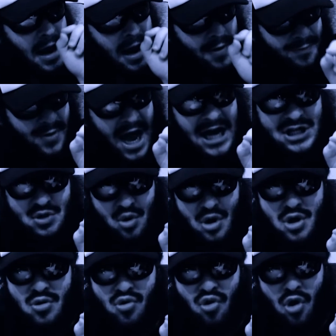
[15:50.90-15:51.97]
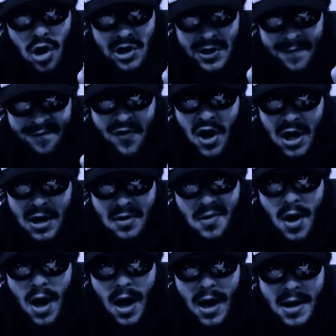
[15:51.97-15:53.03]
And that's where you cross a fucking
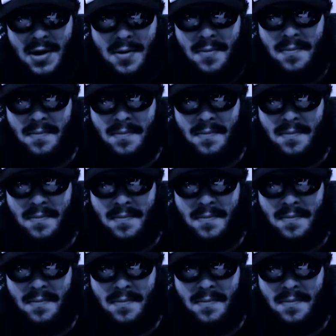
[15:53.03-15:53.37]
line.